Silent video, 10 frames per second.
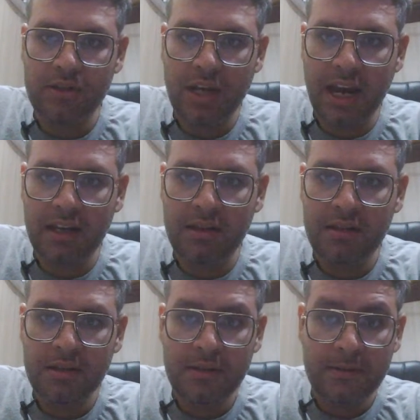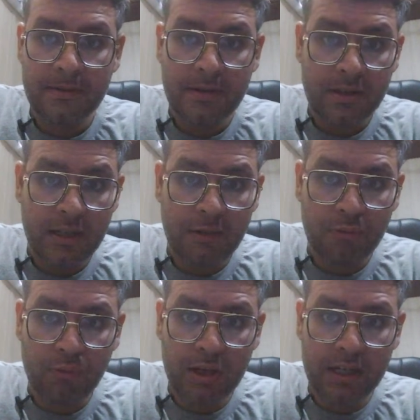Check. If
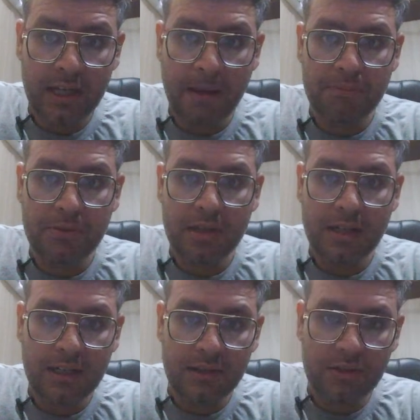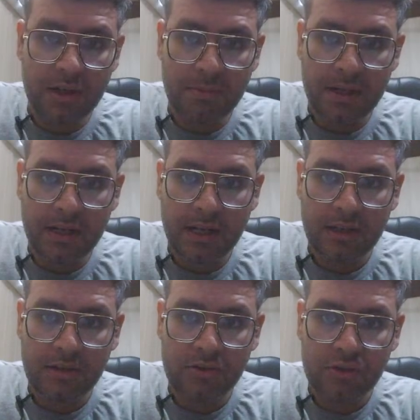queen capture, it is double
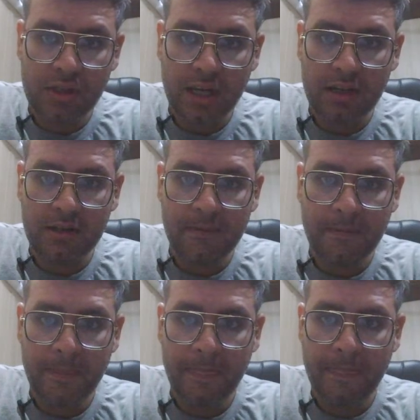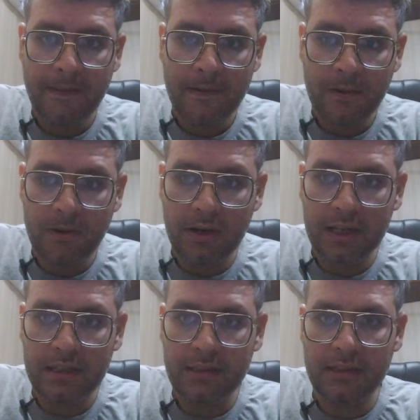attack. Check.
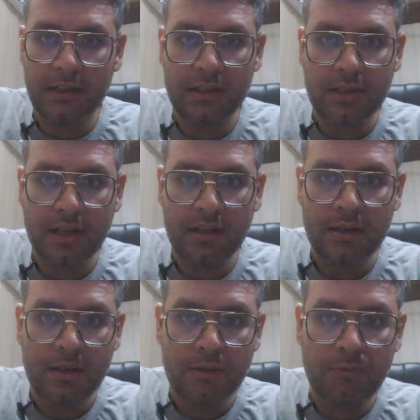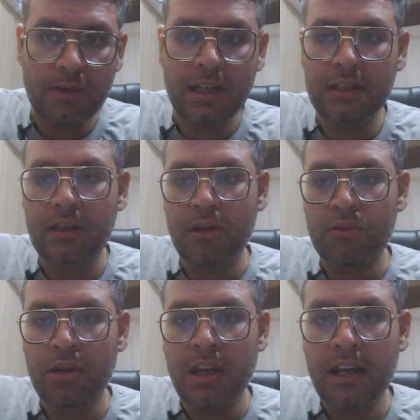Okay, this is a check. Winning the
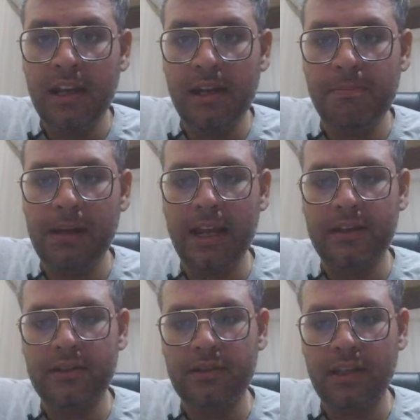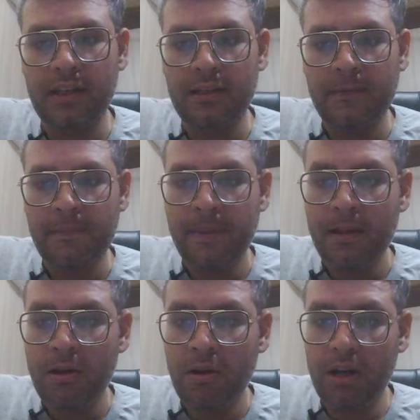rook. Here black resign.
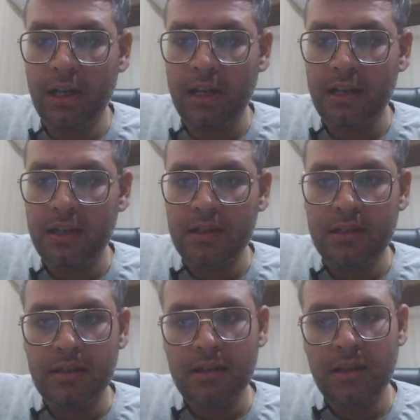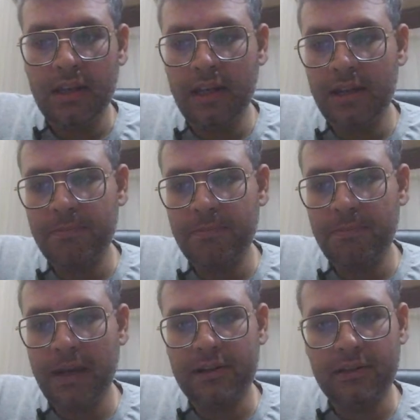Okay. Here
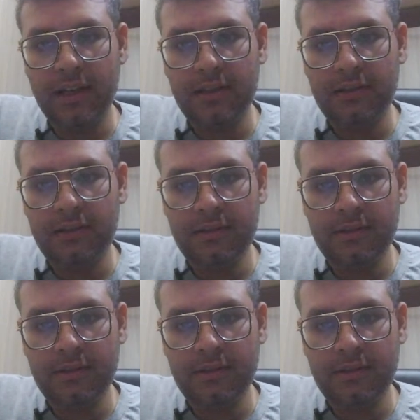black resigns.